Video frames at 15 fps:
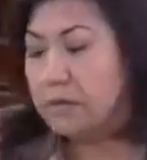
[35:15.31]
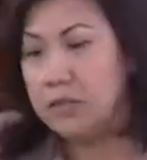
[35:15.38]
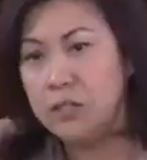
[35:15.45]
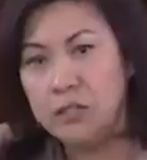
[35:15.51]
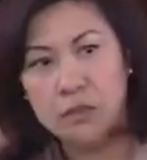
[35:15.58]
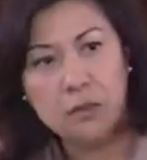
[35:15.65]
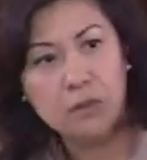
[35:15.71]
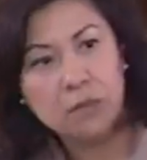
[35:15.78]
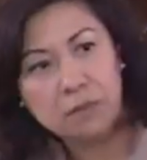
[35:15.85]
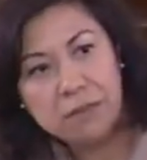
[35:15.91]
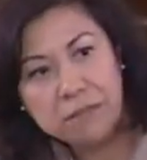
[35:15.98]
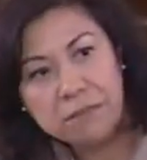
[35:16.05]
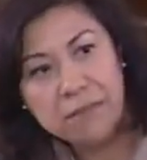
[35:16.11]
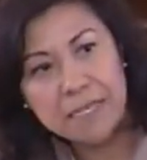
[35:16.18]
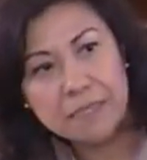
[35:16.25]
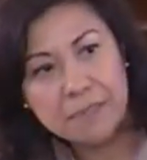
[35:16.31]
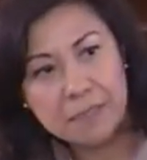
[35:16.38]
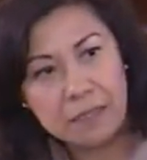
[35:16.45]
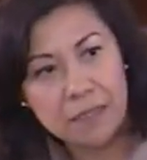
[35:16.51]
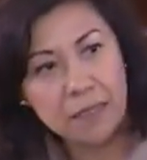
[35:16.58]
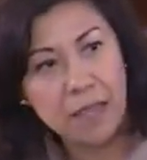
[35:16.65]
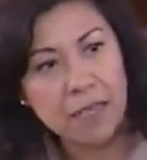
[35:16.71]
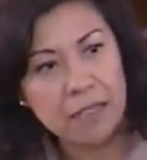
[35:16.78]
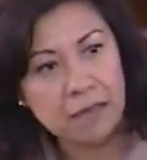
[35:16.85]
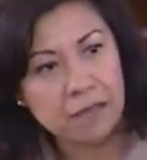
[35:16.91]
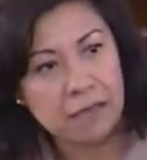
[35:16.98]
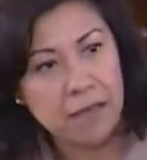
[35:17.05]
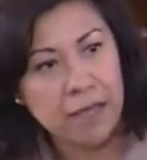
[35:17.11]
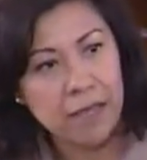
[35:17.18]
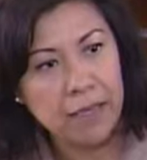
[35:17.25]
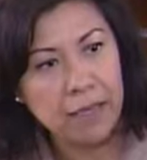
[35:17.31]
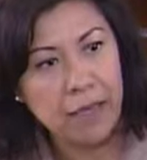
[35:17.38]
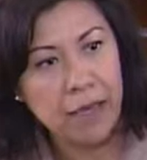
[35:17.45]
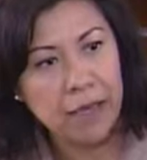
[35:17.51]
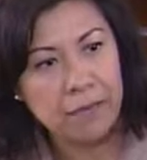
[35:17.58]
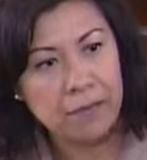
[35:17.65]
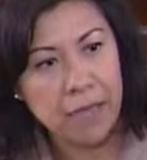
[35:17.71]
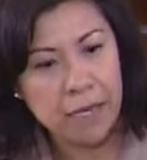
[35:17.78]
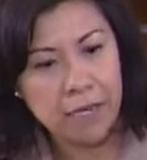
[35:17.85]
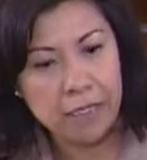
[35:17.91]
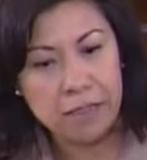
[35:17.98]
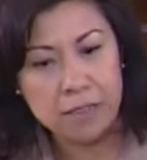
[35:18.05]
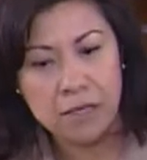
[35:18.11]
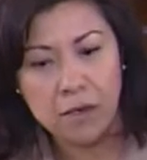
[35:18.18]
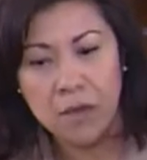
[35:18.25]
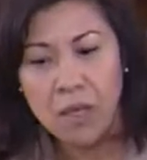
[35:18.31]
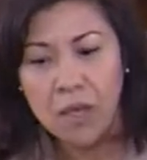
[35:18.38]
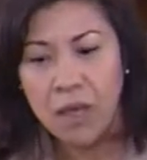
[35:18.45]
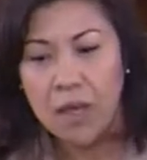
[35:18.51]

to brief us in a classify vetting. So